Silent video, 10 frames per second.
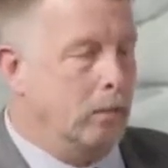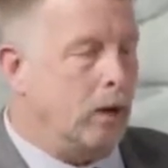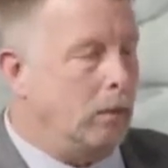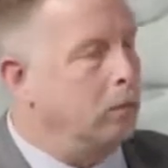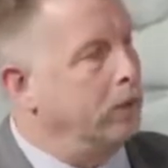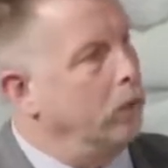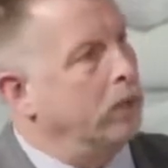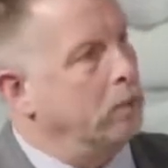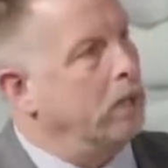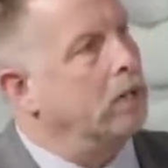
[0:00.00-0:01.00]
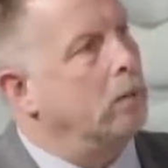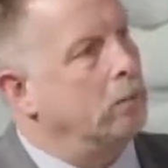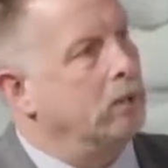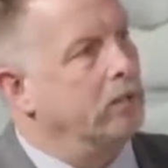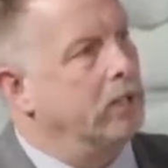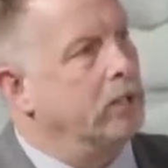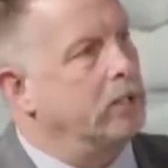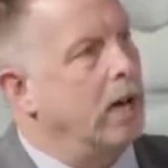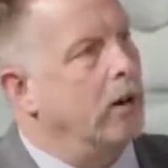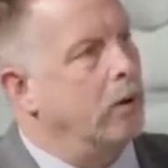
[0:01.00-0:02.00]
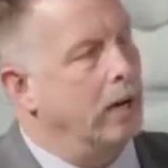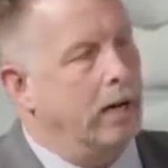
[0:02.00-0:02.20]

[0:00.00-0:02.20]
probably going to be a couple of years out,